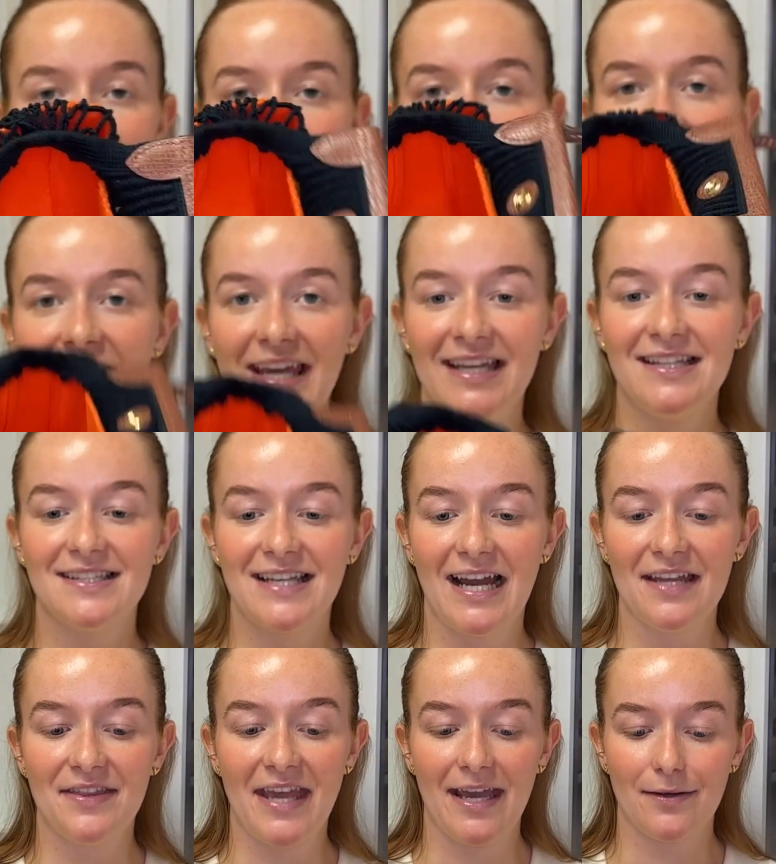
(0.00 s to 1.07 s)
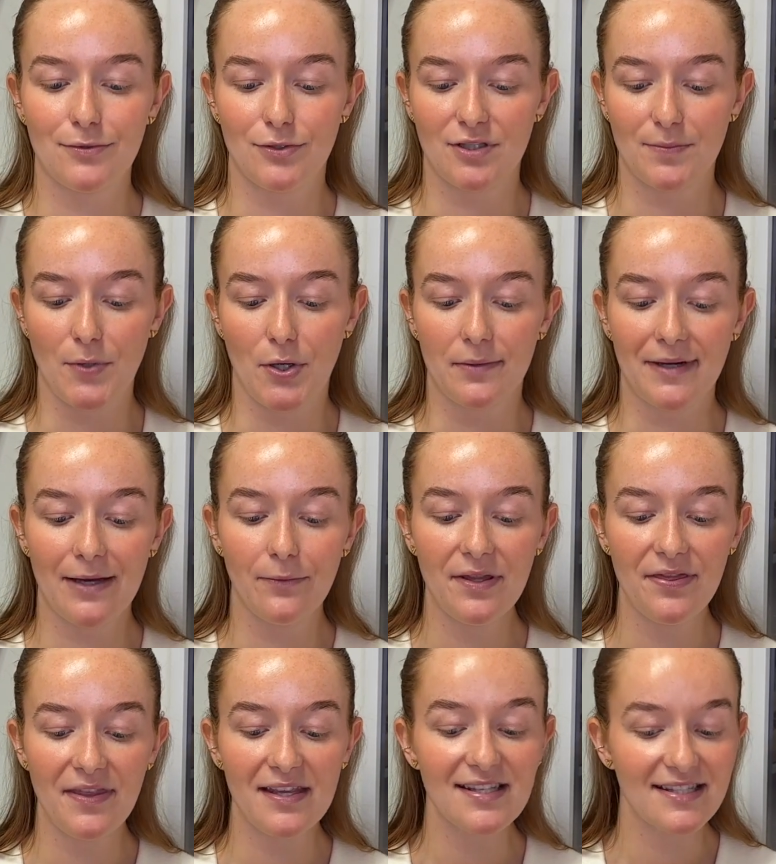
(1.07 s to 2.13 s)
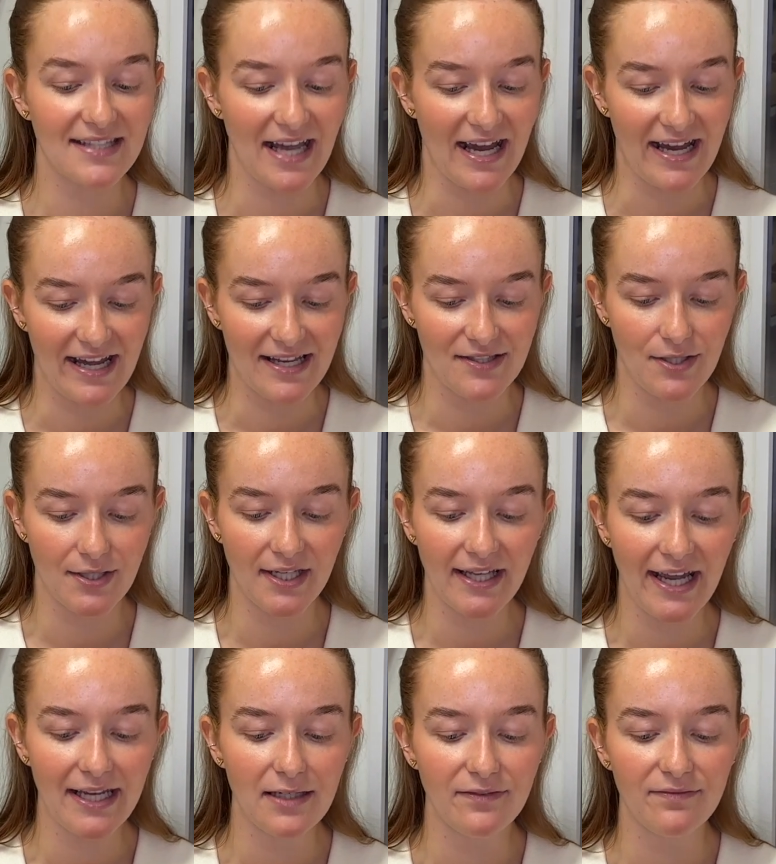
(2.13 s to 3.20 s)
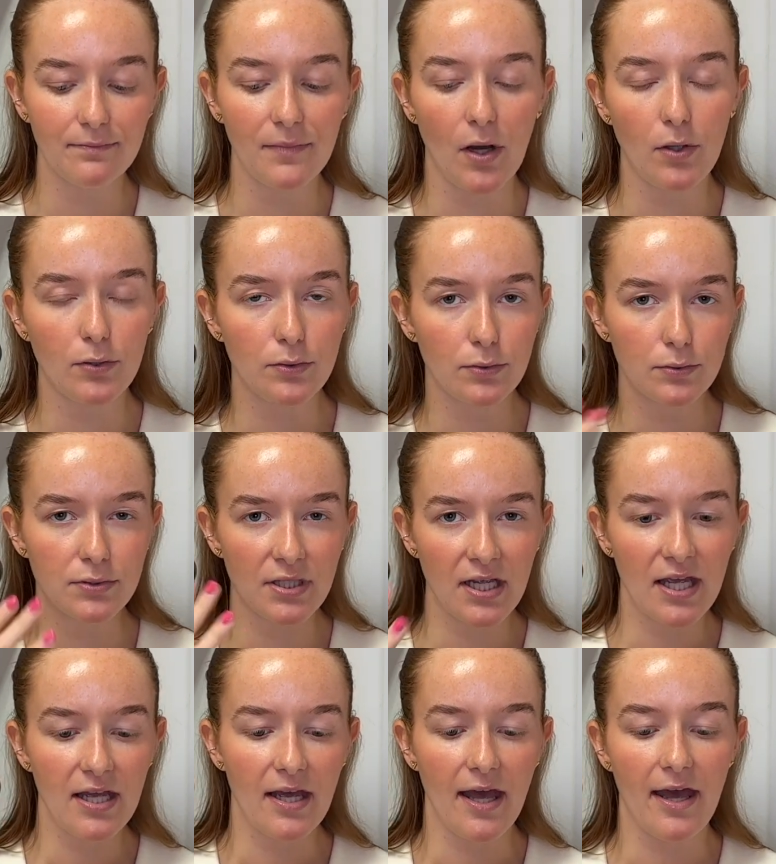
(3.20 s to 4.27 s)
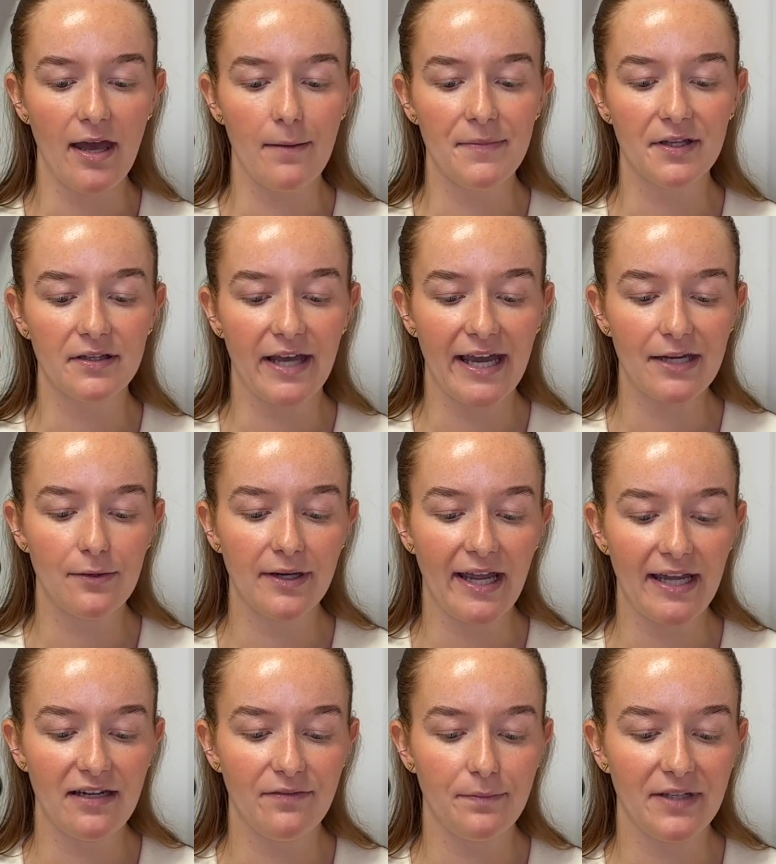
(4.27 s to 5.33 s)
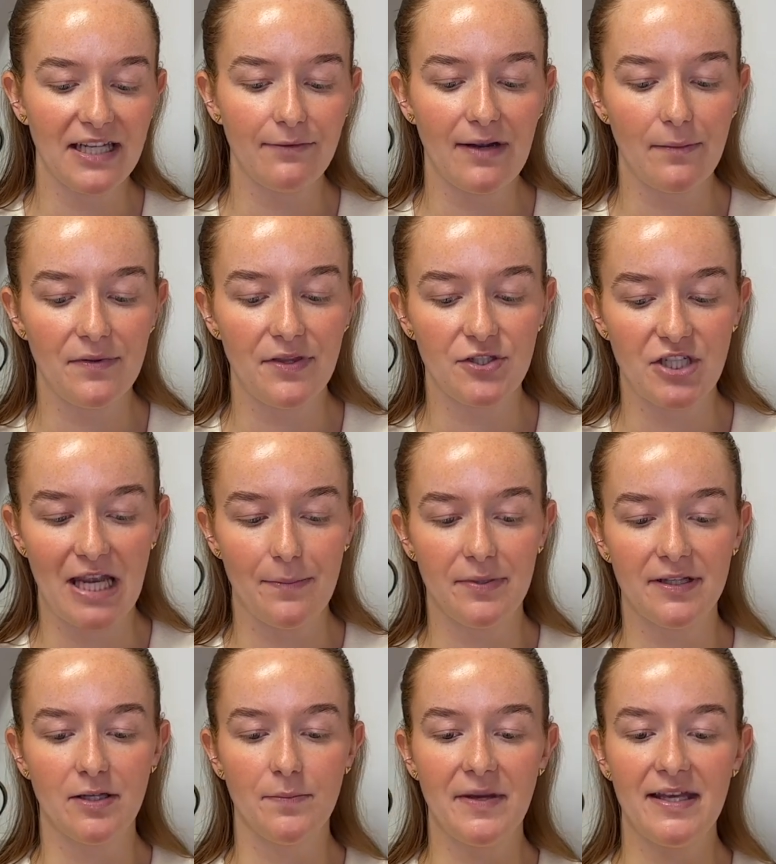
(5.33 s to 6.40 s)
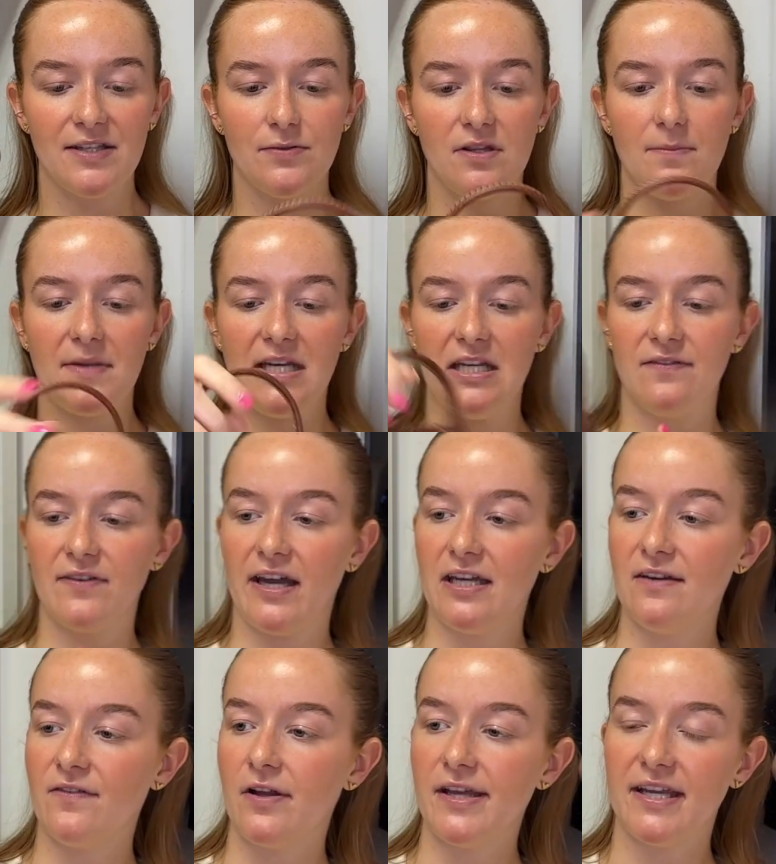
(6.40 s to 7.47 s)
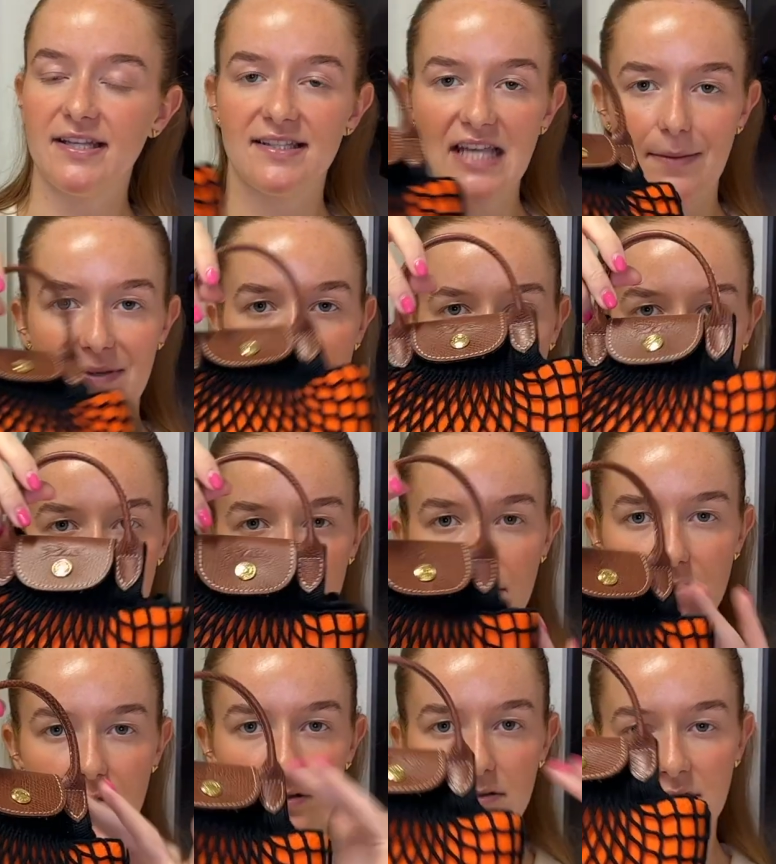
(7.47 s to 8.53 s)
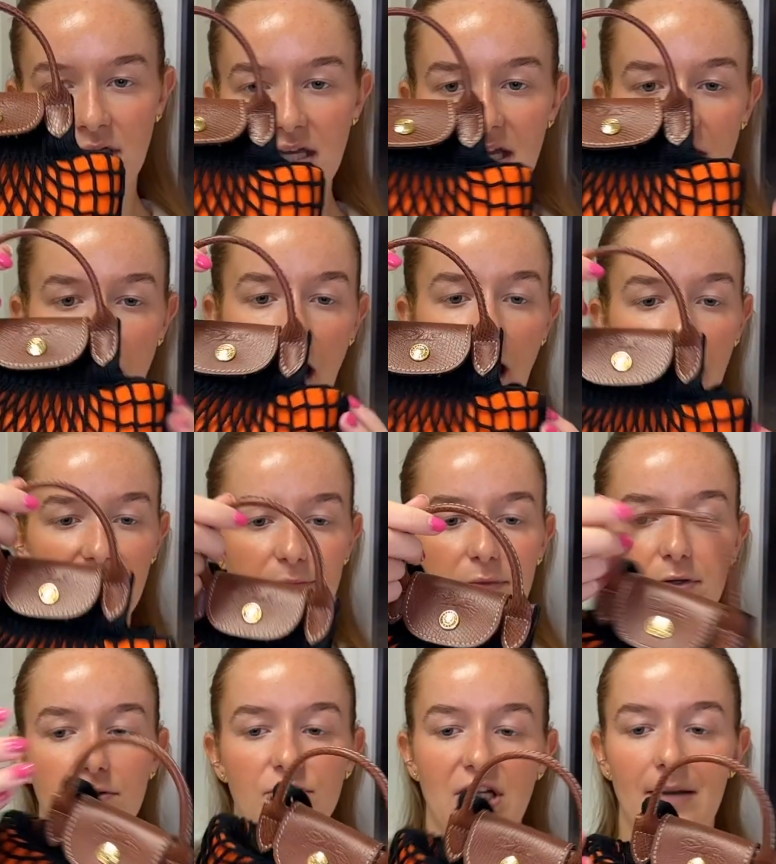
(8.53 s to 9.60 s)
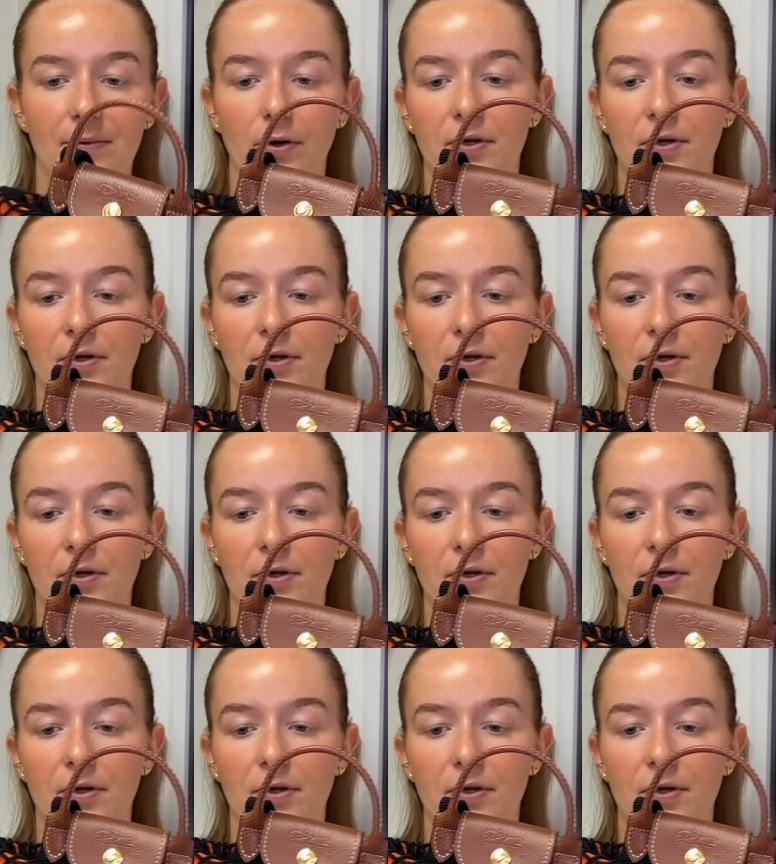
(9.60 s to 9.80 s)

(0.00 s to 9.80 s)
like inside the extra small. Now with this size, you can kind of mould the liner and kind of play around with the shape a little bit. So at the minute you've kind of got like a semicircle, half moon shape going